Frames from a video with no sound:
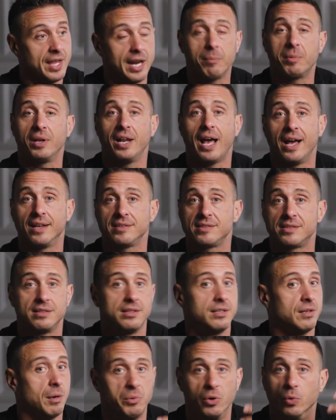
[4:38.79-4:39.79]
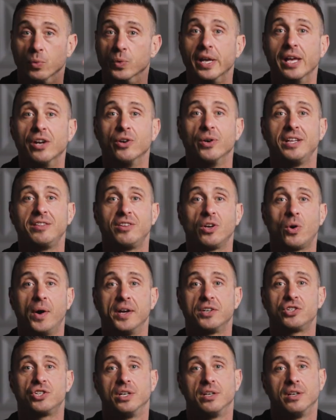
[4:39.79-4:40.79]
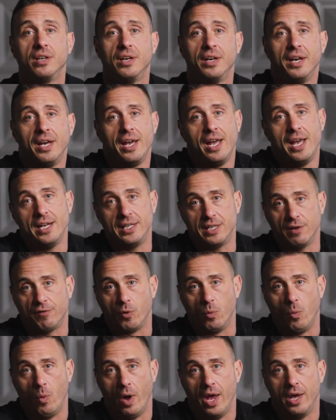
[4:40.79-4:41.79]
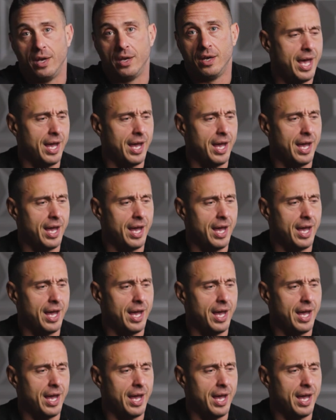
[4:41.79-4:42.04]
Then I'm gonna reiterate the question in a different way.